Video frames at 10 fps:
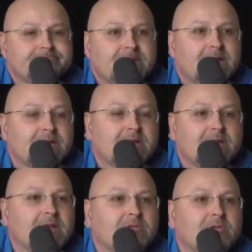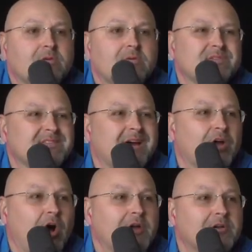I don't know, it was not
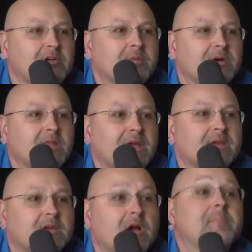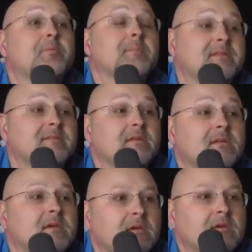honored, but like complimented.
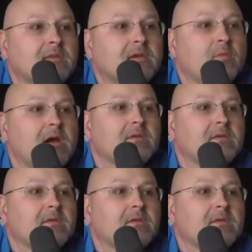Like, wow,